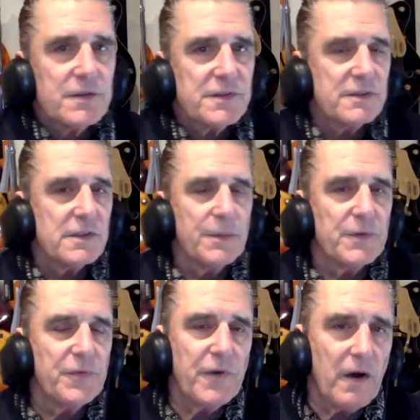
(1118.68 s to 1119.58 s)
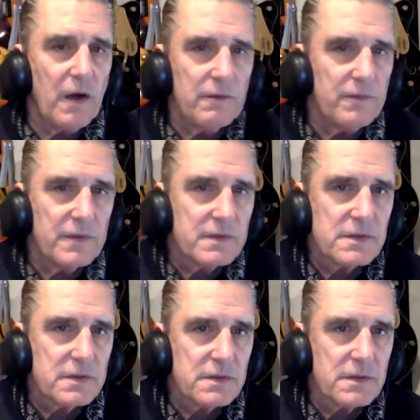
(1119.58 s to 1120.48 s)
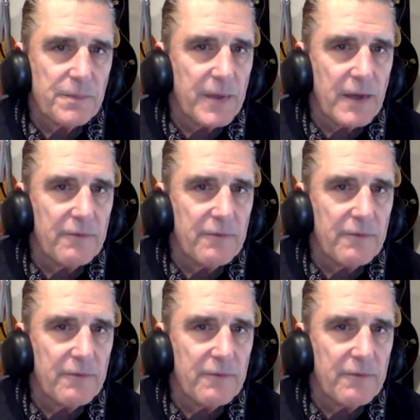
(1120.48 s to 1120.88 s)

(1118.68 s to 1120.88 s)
since I was 5. It's something I've